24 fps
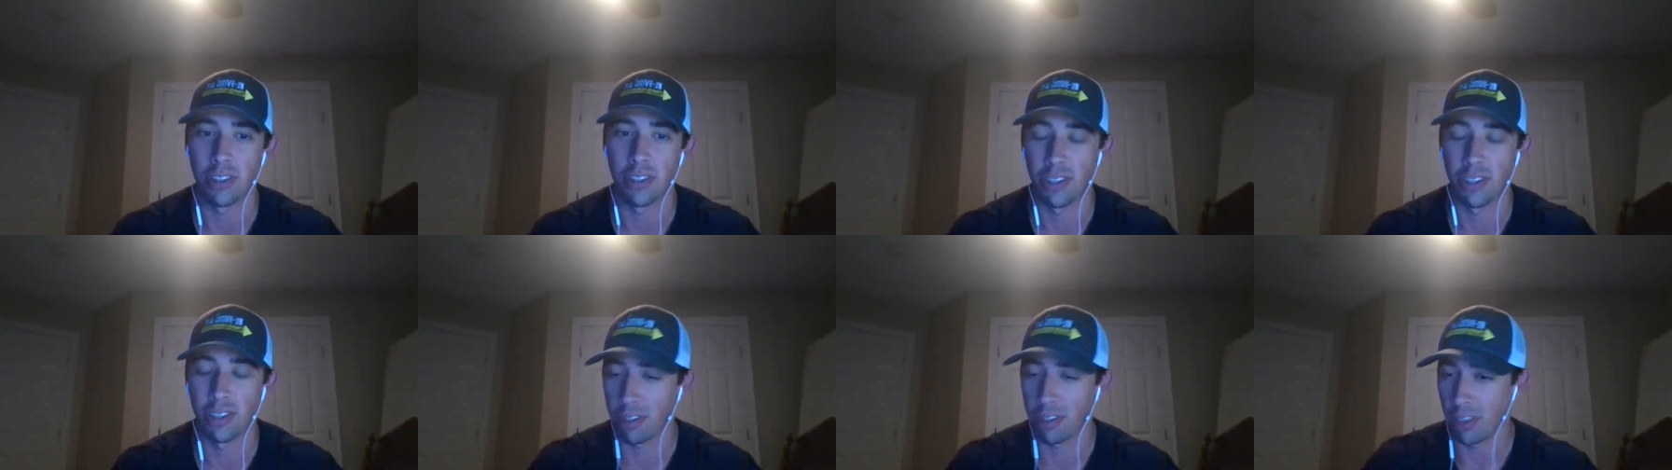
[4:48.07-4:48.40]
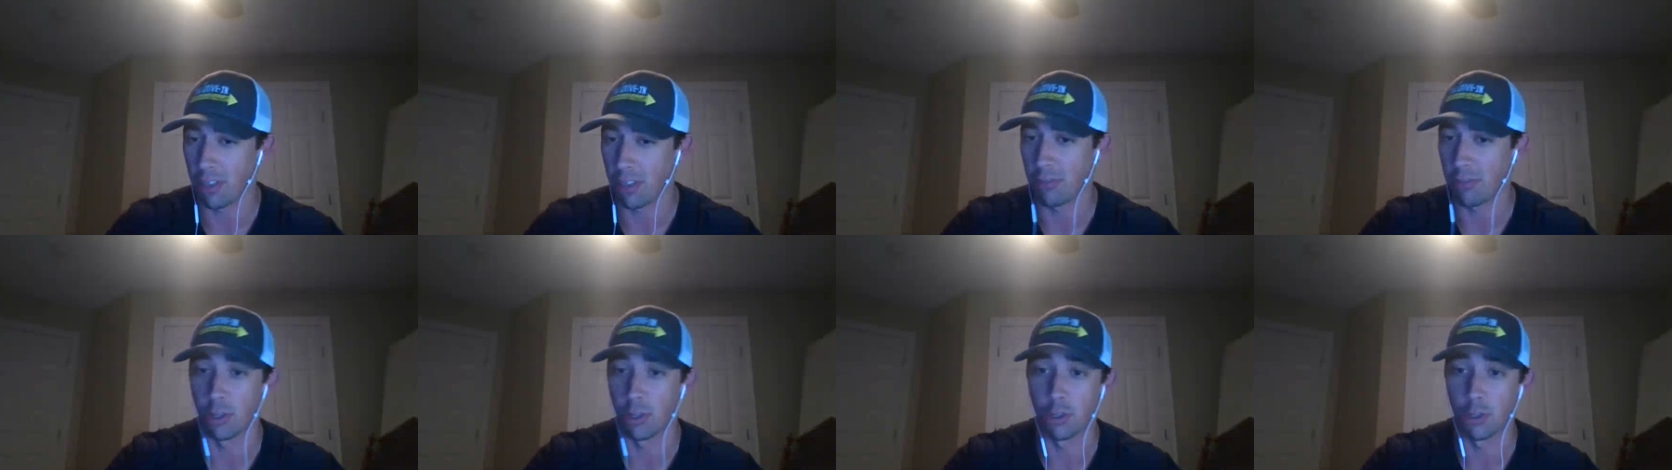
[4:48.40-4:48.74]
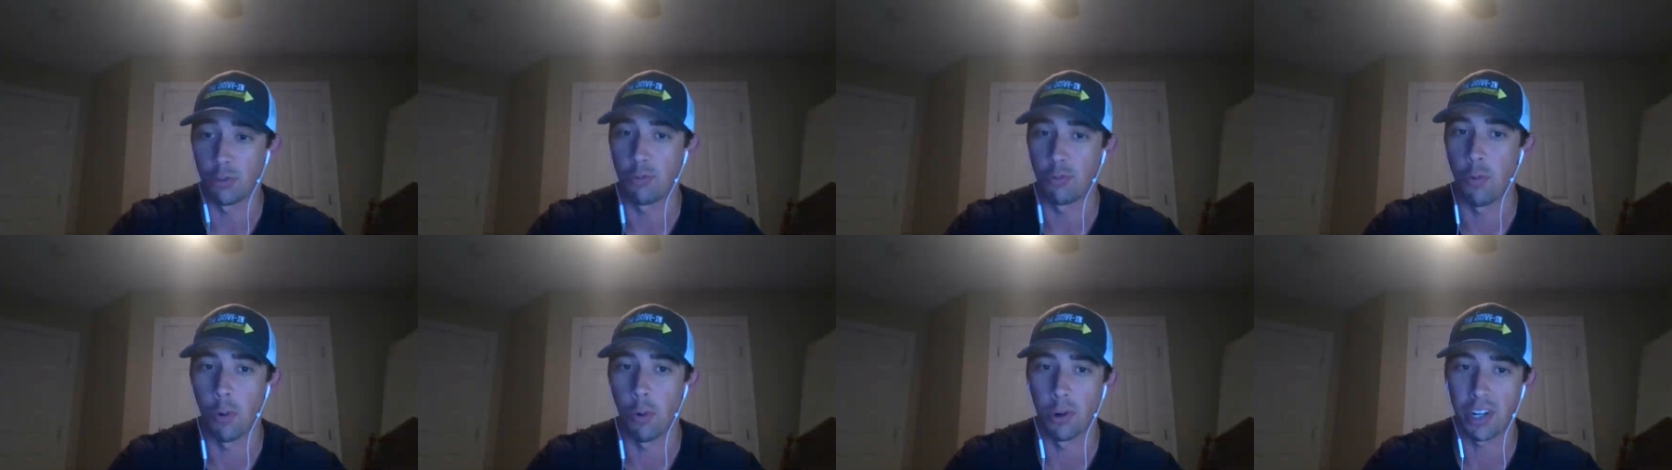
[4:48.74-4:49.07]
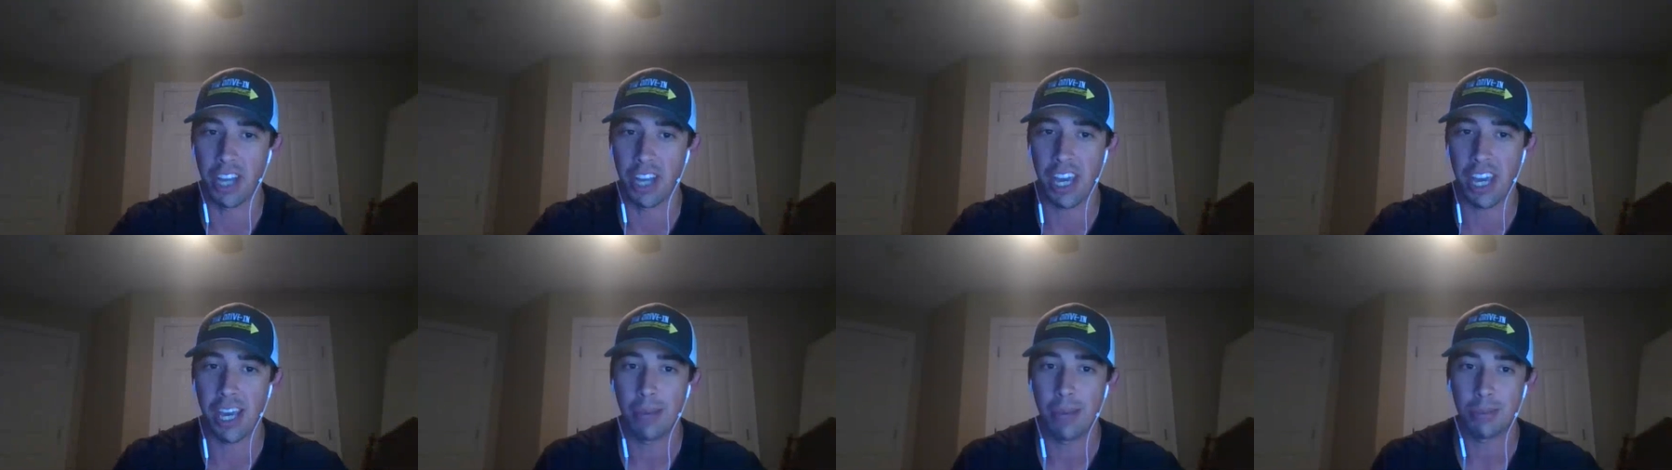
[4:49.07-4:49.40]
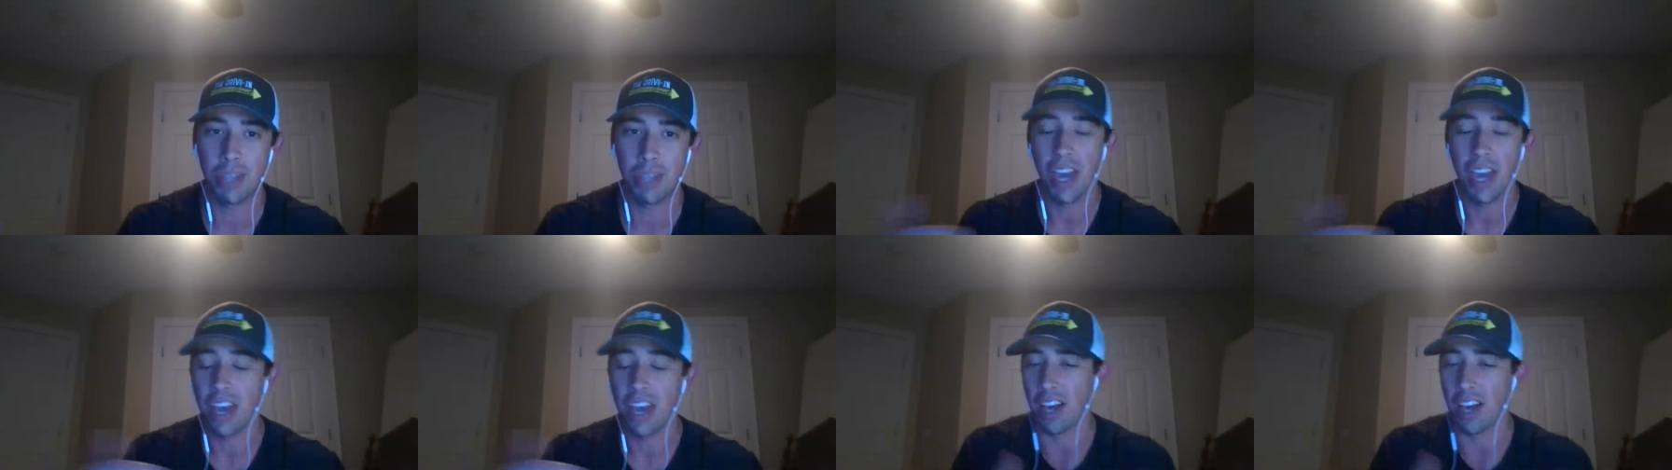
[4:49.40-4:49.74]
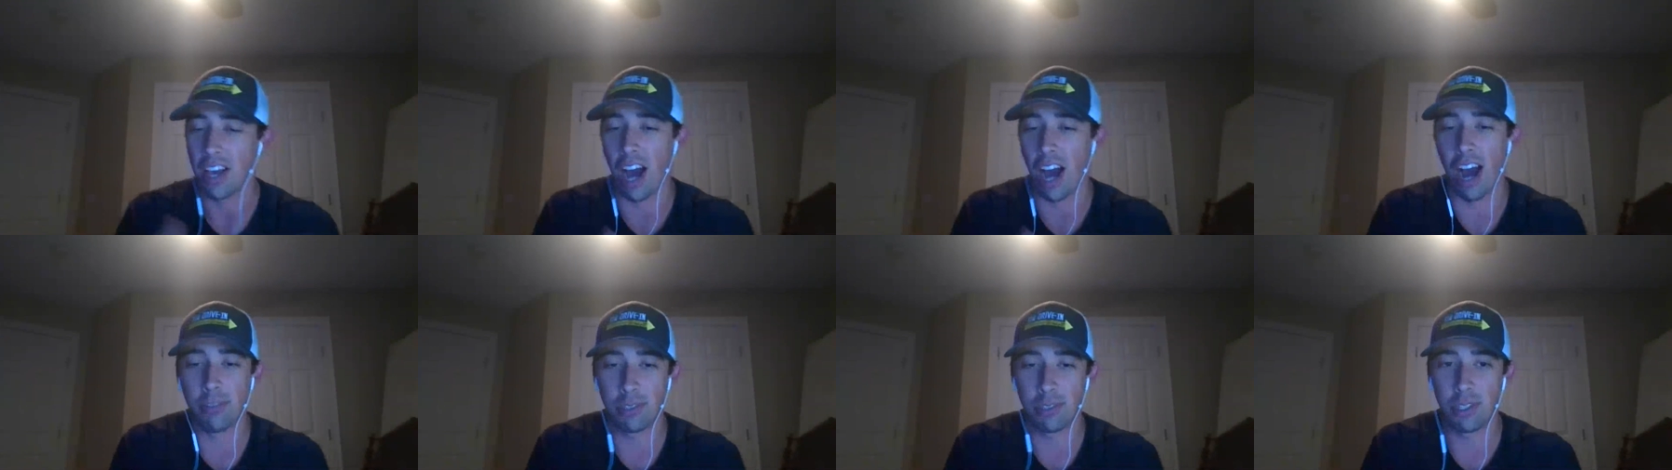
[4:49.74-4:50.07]
and like there's four games.
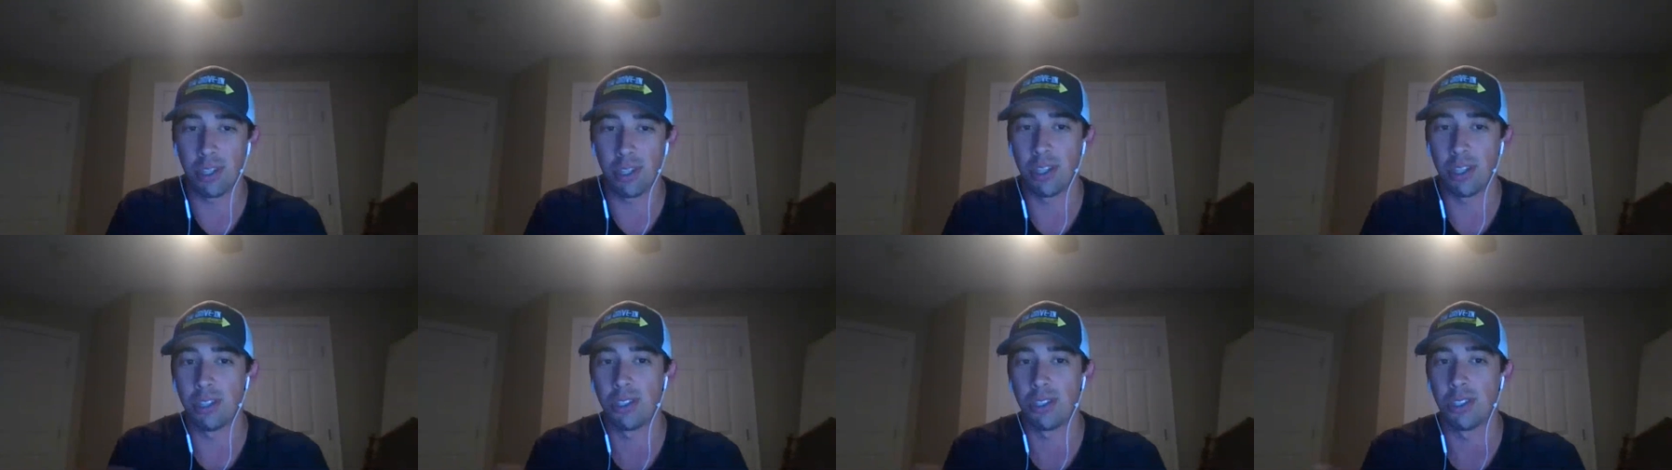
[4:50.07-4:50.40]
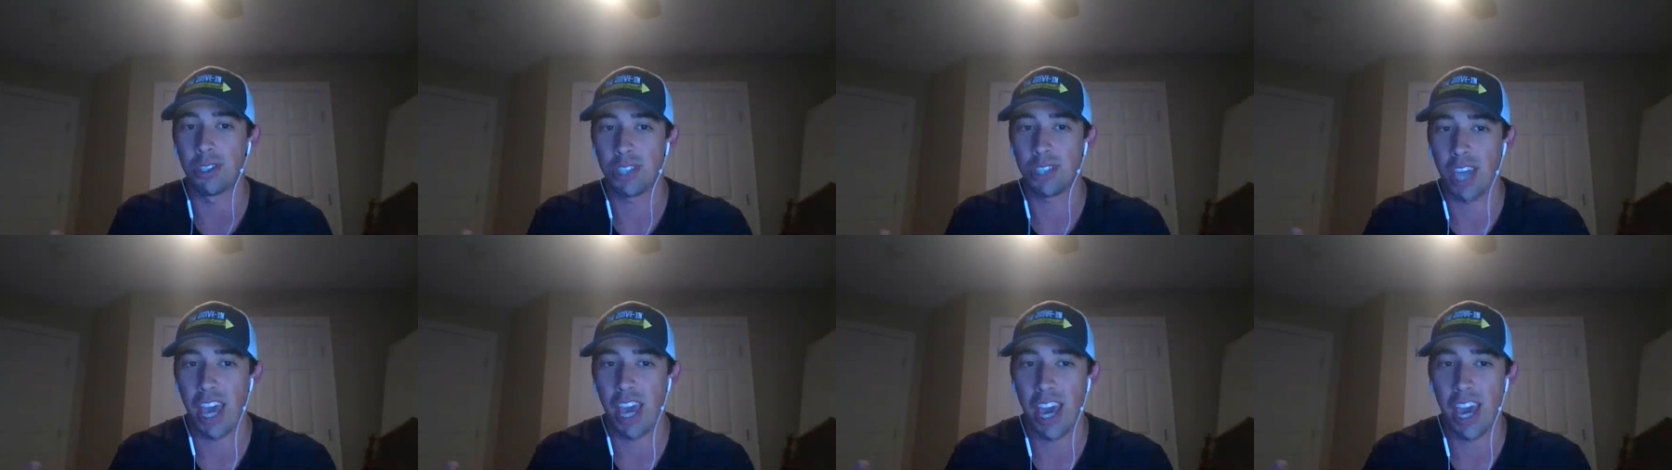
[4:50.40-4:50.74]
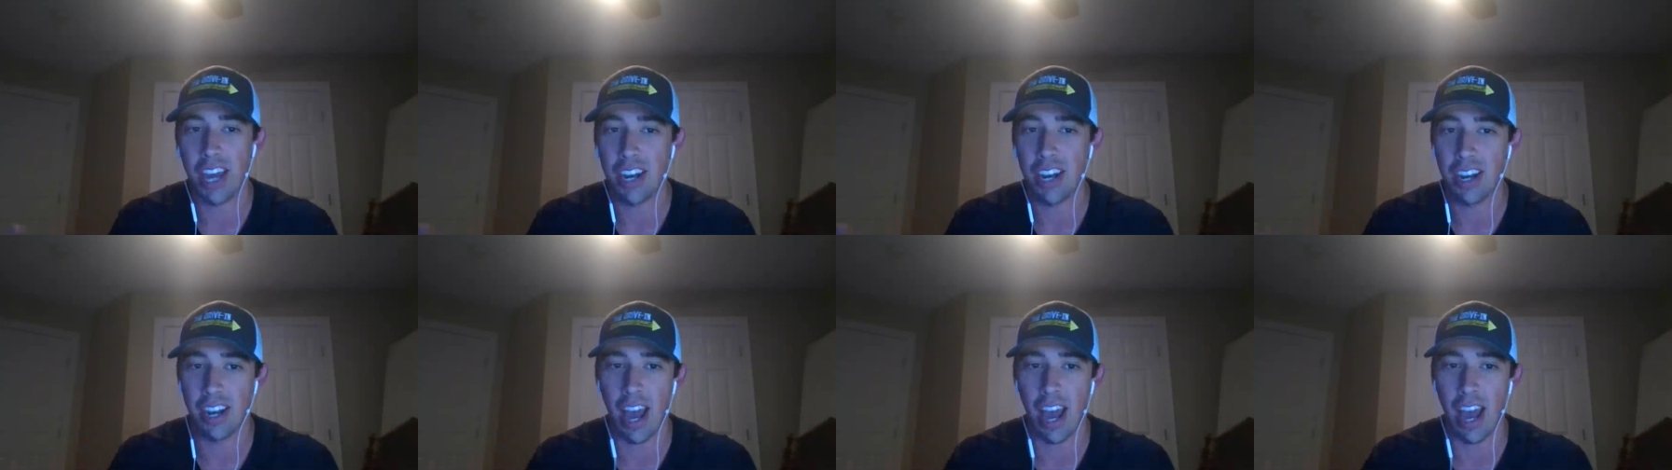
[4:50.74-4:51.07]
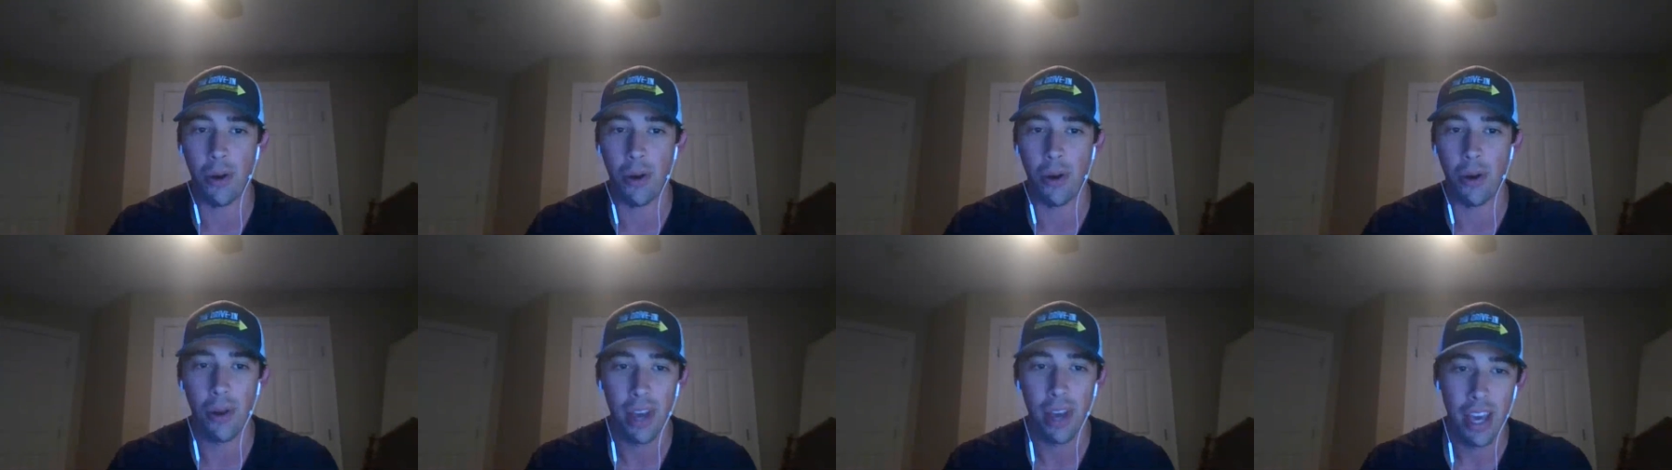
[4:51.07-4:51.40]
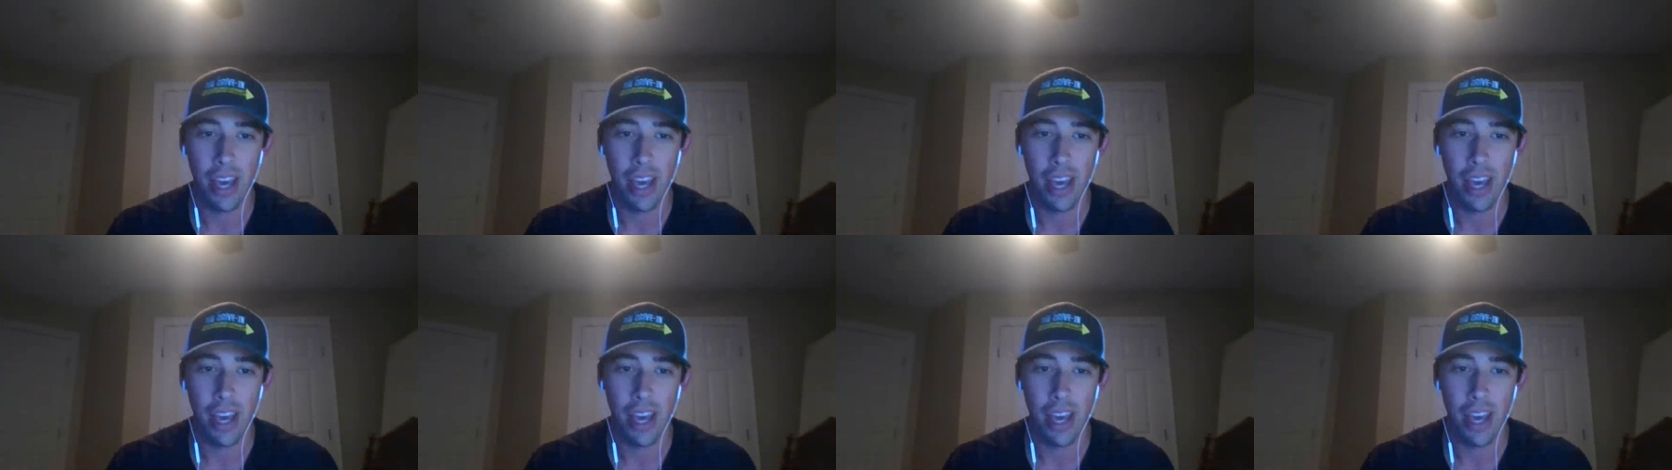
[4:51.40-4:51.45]
Obviously, this is canon now,